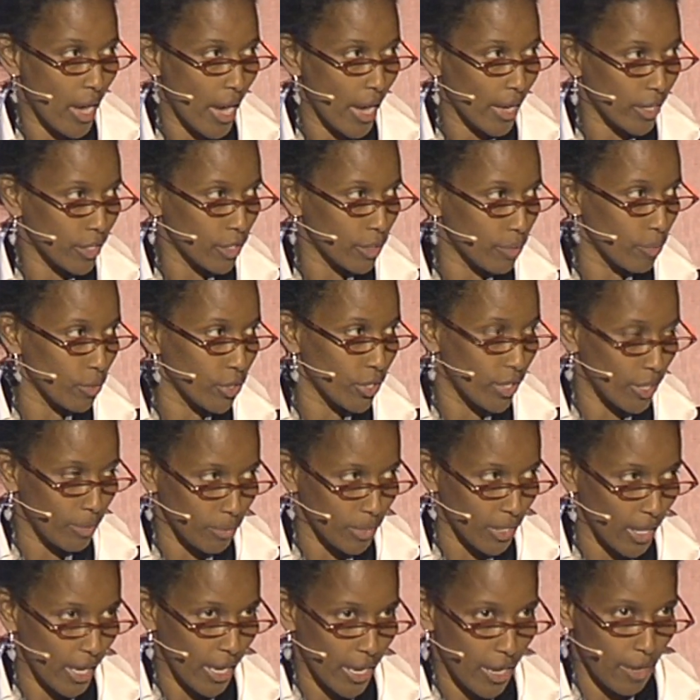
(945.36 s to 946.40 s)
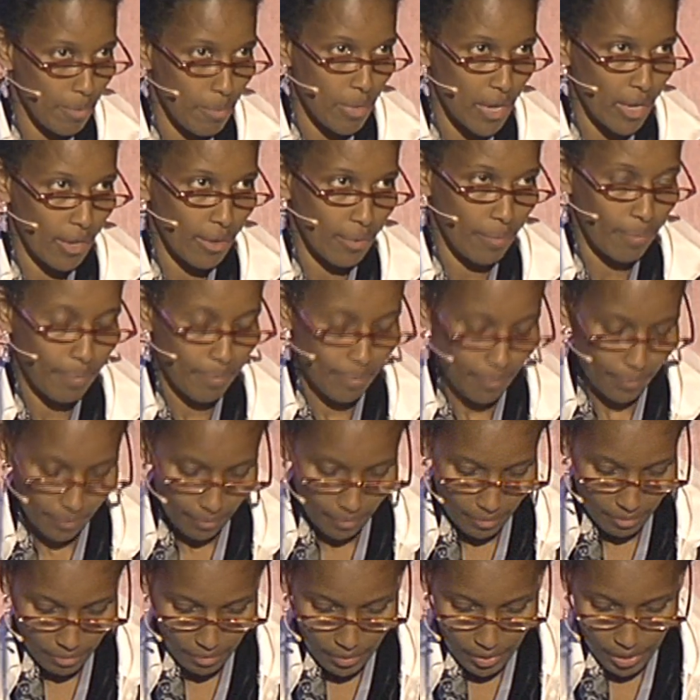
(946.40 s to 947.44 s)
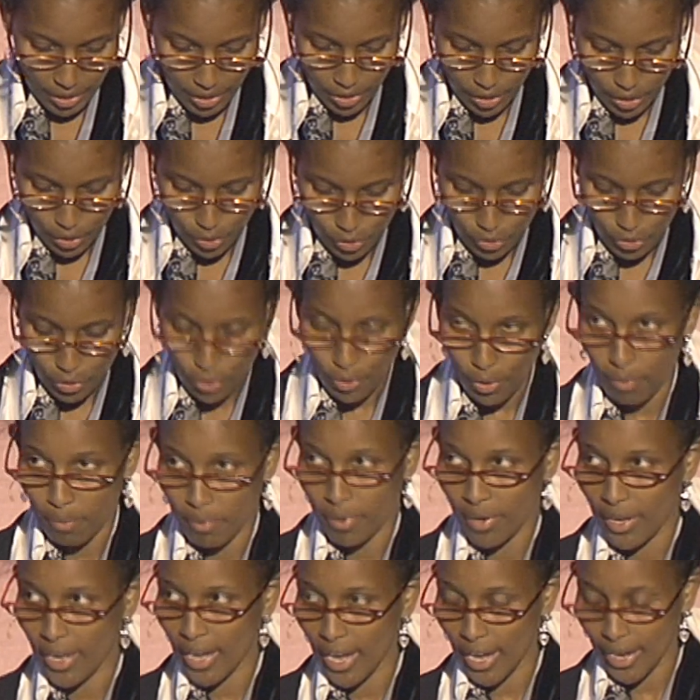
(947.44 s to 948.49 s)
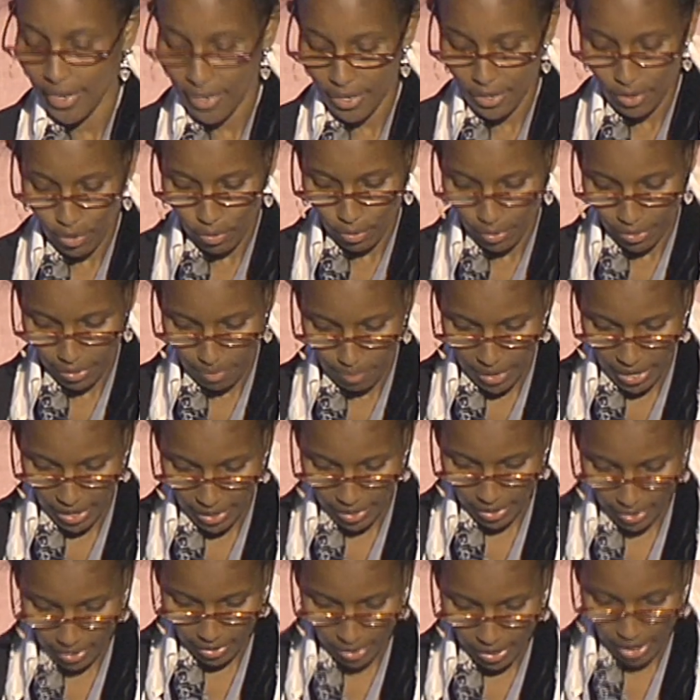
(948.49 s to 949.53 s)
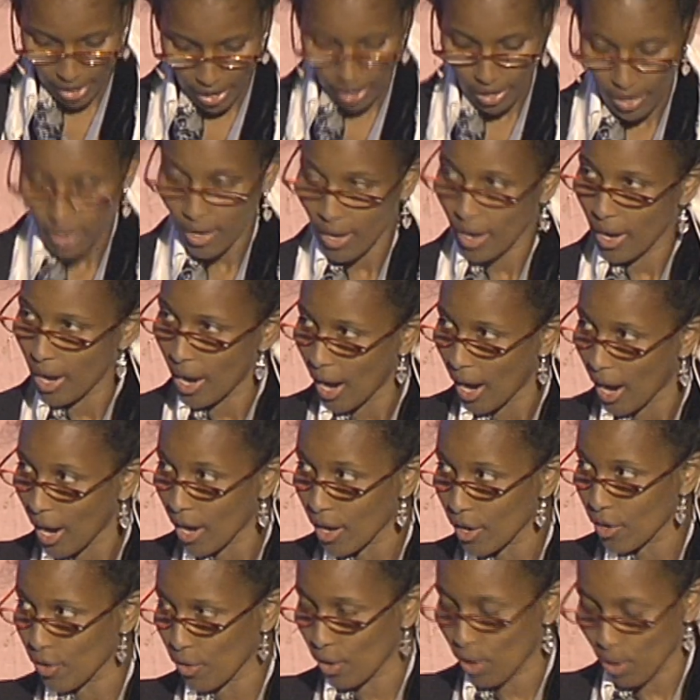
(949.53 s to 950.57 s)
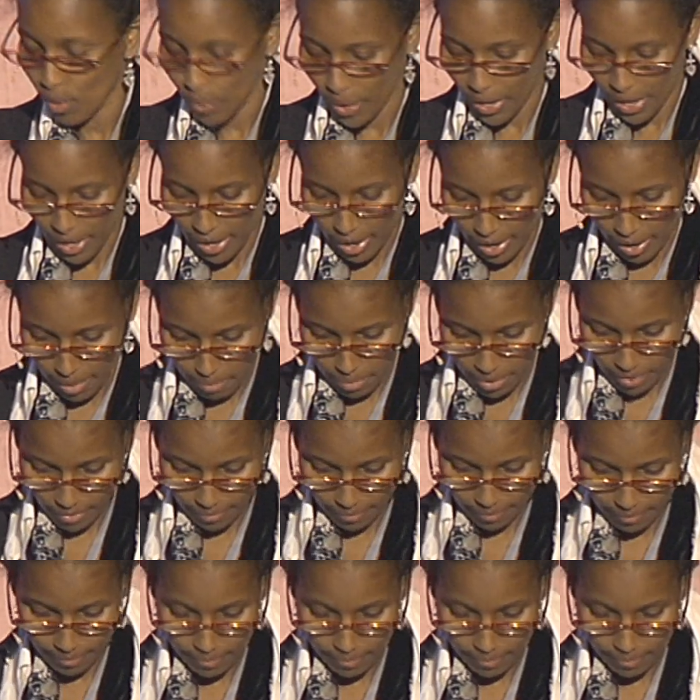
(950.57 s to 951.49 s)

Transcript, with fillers: Ex-Muslims like me in Europe and in North America are growing in number.